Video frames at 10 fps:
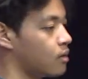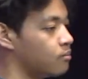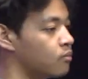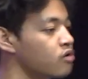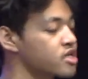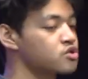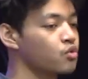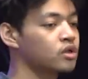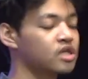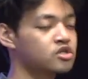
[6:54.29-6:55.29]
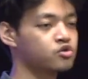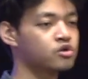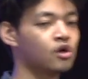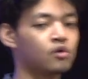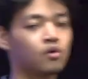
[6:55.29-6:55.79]
Moses wanted to
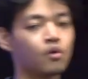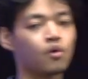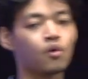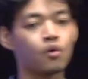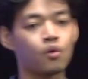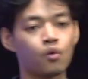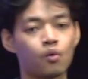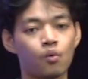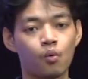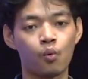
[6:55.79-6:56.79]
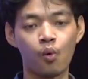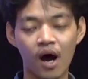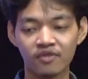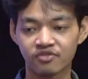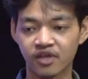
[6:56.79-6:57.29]
know
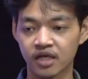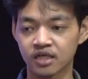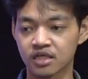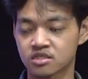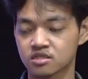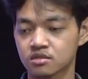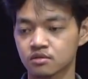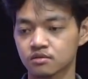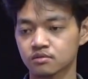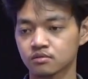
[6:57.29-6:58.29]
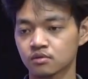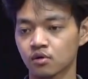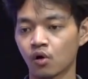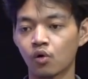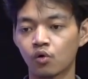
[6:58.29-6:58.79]
what that is
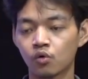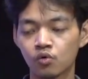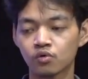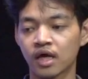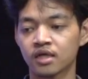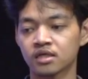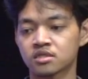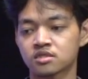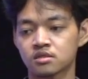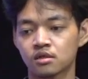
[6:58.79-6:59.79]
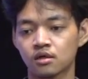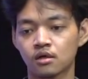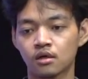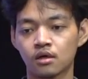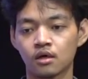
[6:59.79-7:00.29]
or who that is.
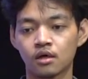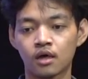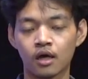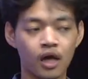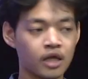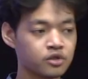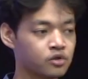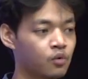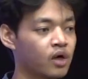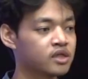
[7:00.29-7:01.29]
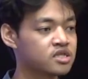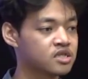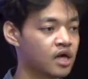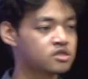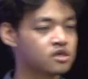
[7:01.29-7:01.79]
And you know what is
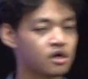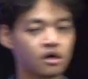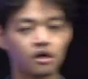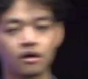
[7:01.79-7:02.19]
the answer?